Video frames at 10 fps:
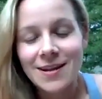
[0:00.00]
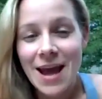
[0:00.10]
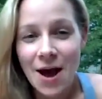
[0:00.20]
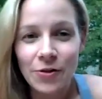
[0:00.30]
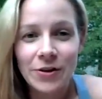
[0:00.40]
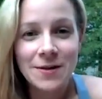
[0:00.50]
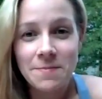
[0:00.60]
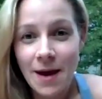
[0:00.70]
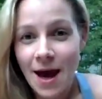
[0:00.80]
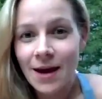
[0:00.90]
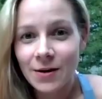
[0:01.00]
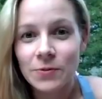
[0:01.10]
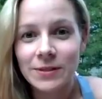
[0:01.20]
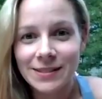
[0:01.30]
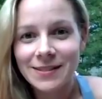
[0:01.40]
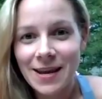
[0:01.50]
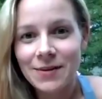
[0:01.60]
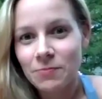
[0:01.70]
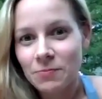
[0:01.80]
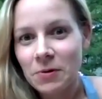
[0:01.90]
now looking back was
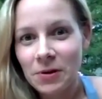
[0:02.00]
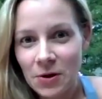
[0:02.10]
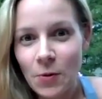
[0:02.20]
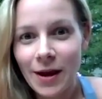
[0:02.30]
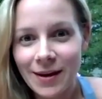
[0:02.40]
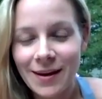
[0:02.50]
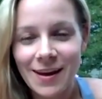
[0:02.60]
like really quick.